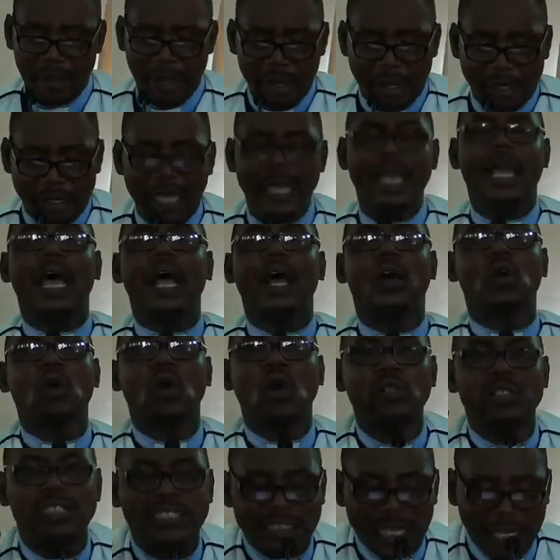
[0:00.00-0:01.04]
They are
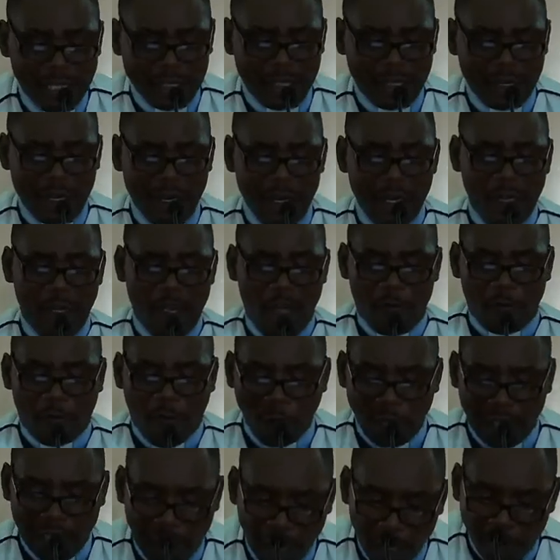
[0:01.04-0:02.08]
constantly
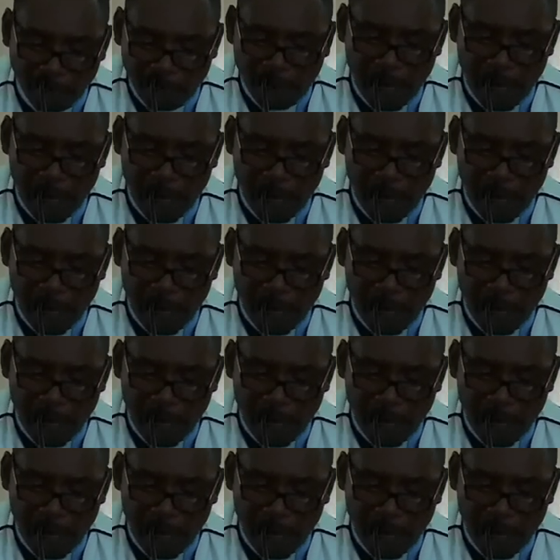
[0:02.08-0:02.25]
forgive